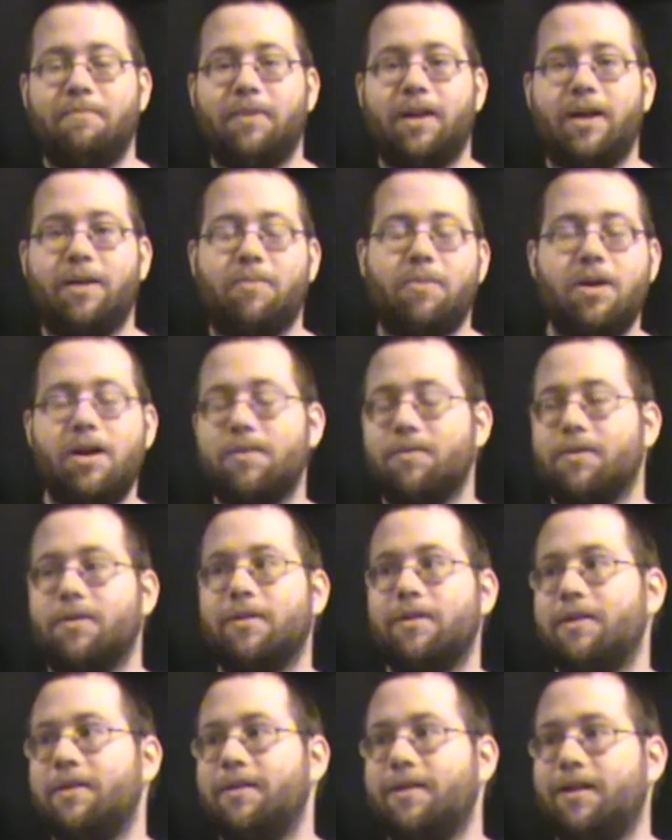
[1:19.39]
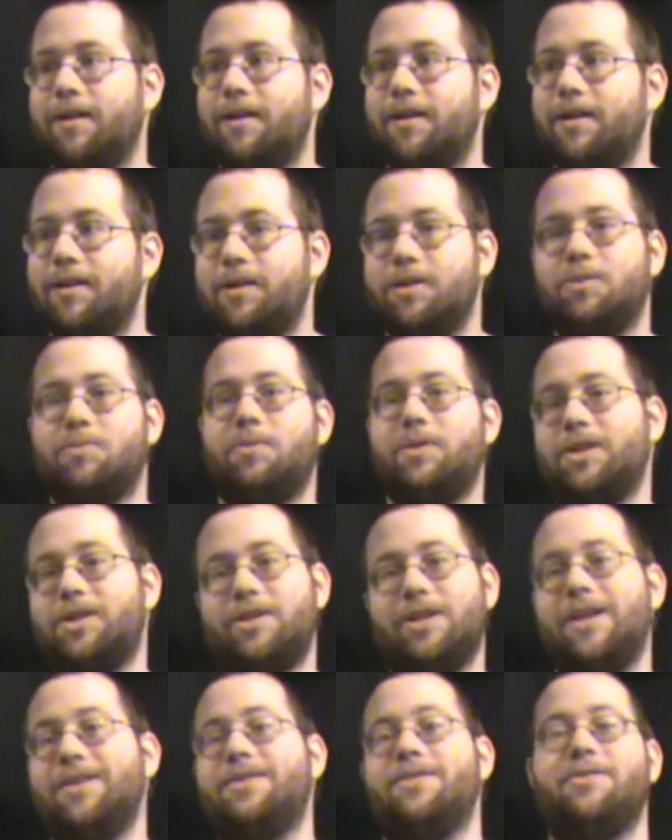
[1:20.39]
Like whatever, it does what it
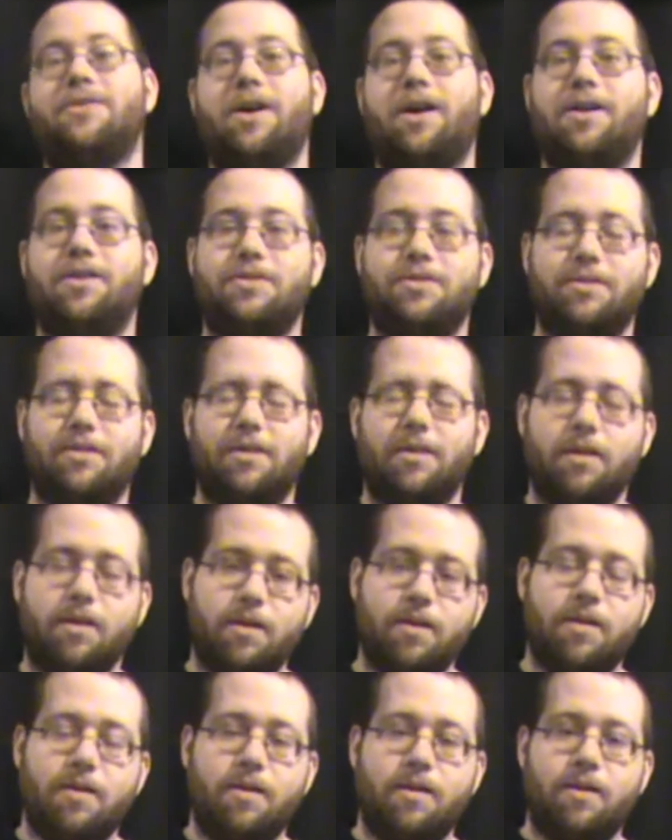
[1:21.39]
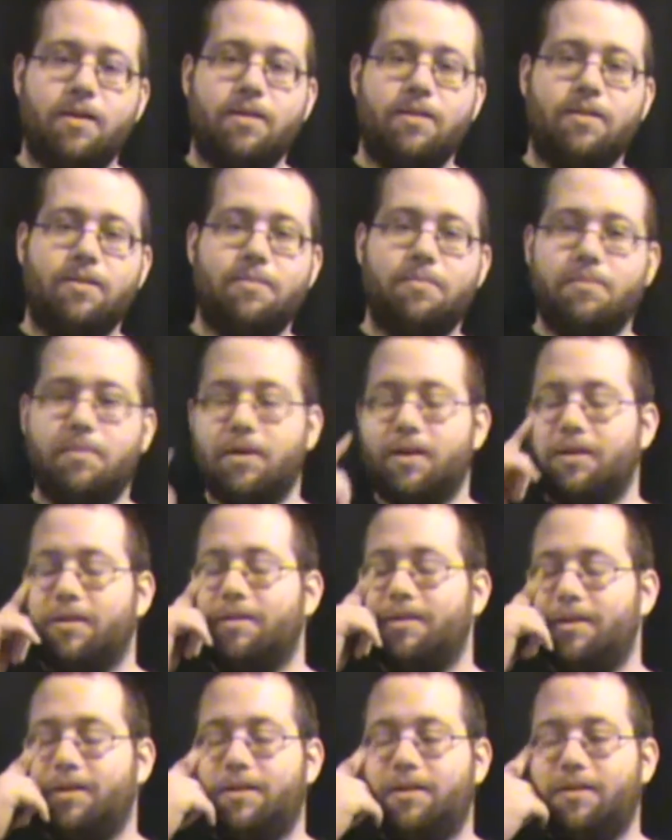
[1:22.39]
says it does,
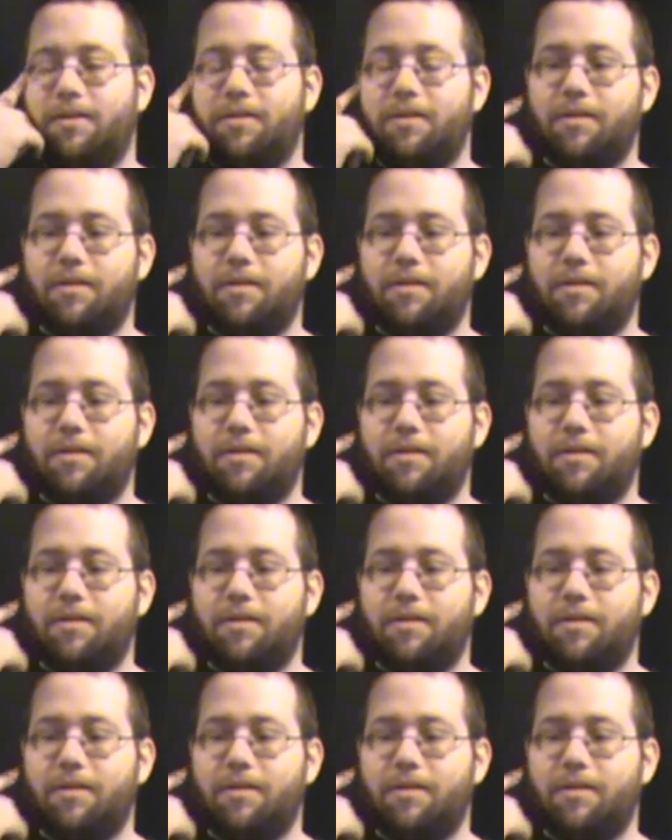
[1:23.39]
but.